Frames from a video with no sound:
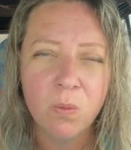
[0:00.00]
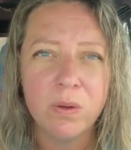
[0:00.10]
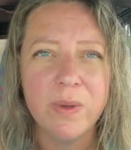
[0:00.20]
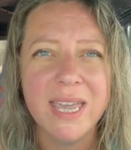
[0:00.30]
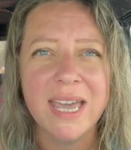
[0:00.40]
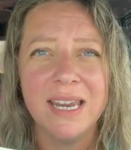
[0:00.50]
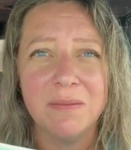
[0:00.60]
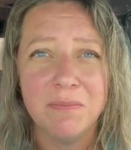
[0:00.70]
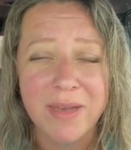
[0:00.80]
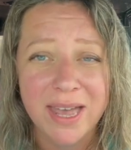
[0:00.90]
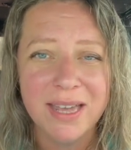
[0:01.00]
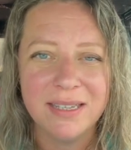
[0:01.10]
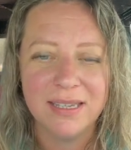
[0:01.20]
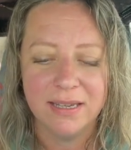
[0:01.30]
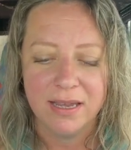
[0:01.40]
when we can
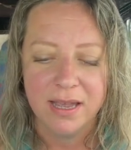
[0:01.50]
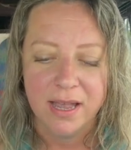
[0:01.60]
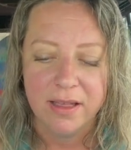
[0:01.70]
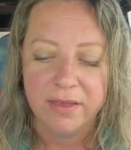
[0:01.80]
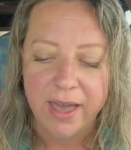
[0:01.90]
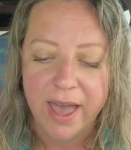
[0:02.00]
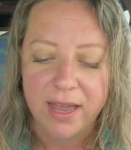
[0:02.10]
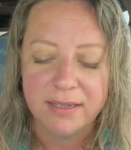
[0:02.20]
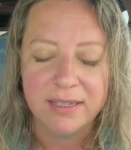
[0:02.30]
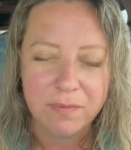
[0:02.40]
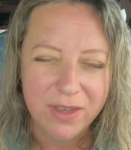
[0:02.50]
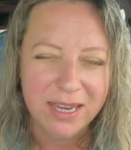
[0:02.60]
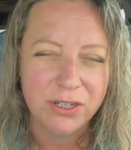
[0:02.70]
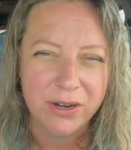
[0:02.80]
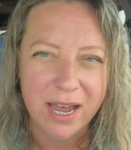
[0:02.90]
admit that some
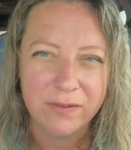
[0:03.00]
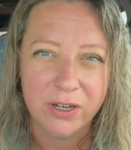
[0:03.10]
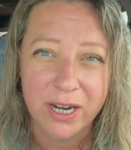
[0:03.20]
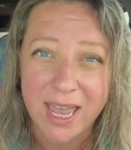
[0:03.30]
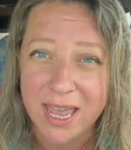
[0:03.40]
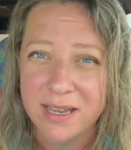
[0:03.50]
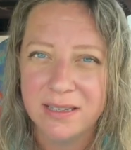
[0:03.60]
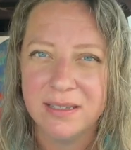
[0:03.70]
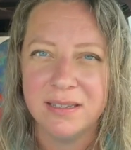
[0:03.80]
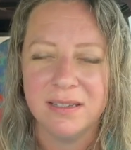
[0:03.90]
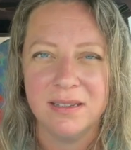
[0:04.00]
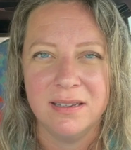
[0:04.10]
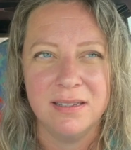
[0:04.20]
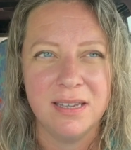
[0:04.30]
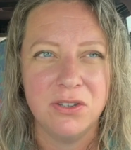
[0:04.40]
things are out of our hands
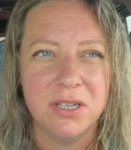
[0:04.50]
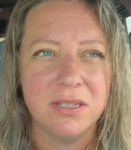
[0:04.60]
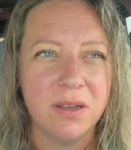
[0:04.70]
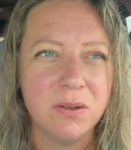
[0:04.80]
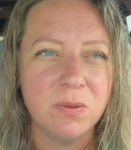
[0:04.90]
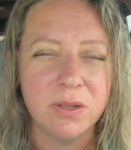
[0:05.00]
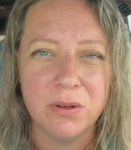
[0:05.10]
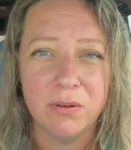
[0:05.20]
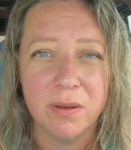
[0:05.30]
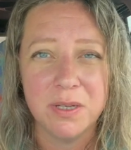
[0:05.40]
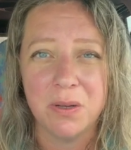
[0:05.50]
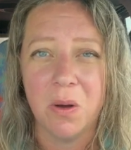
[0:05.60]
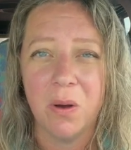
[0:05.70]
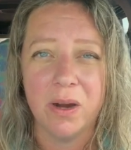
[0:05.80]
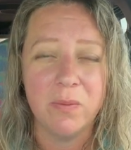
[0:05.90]
such as those with a corrupted
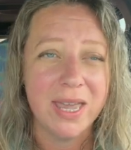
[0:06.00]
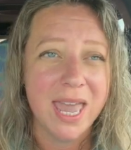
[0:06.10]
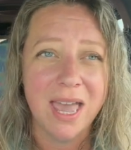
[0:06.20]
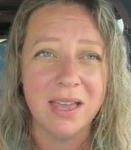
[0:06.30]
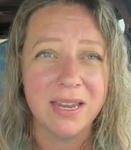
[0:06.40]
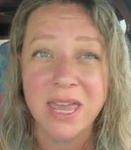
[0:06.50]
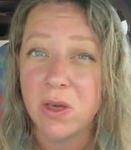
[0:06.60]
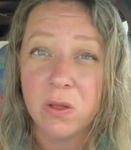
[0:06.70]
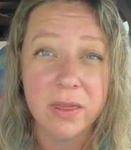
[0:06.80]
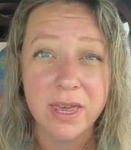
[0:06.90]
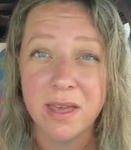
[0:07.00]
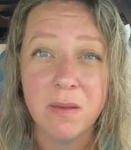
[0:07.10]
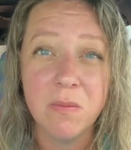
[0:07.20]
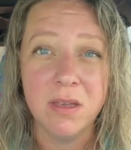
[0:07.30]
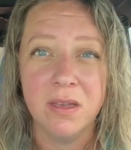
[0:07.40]
heart, we can't heal
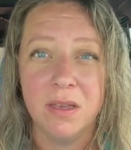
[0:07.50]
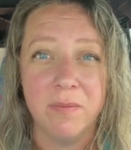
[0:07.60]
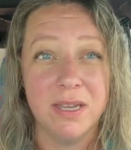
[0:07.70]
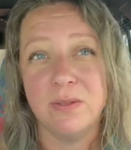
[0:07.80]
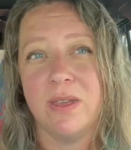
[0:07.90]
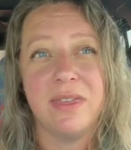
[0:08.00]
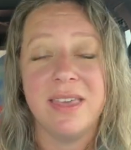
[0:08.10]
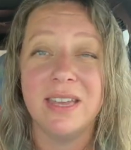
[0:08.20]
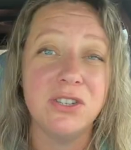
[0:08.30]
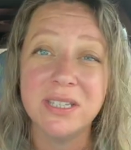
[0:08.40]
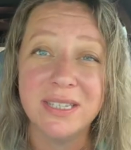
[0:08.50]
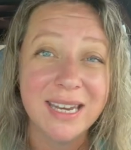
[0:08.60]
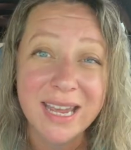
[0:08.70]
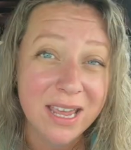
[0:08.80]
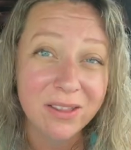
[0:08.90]
them because we think they just
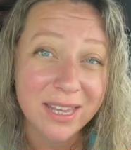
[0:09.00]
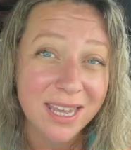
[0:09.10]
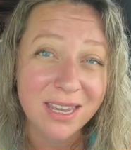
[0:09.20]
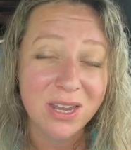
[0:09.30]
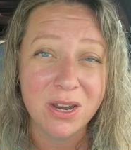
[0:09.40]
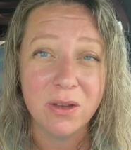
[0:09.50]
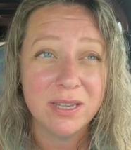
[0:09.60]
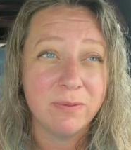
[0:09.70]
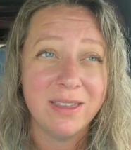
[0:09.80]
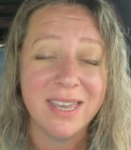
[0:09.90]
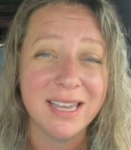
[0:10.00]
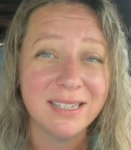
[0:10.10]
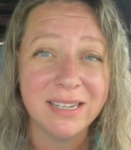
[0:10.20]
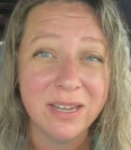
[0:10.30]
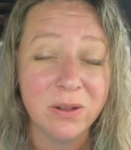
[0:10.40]
need healing, you know, because we think
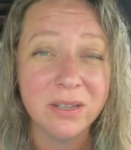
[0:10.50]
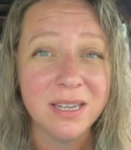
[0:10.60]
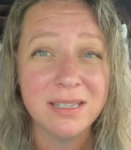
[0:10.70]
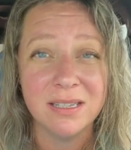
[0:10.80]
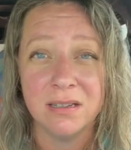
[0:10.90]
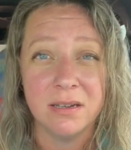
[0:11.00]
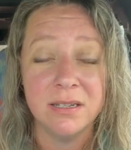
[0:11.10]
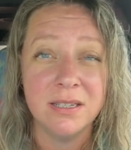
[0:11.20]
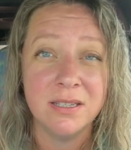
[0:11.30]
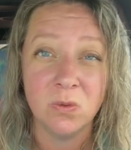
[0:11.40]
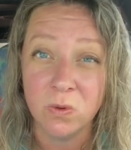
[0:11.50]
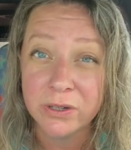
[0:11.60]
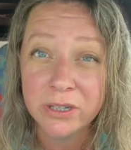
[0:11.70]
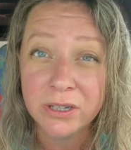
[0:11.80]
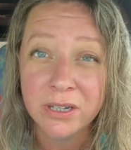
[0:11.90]
it's an illness and not a
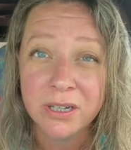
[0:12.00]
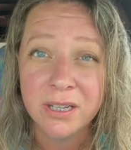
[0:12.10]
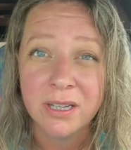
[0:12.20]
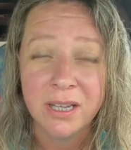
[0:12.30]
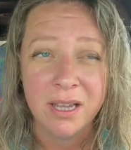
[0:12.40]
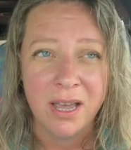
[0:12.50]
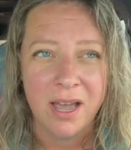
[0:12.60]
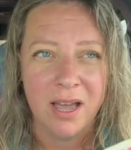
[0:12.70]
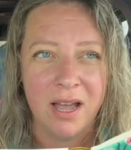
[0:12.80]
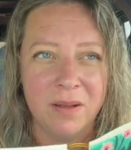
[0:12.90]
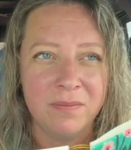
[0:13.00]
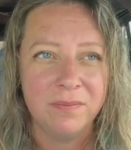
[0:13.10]
disorder. Um,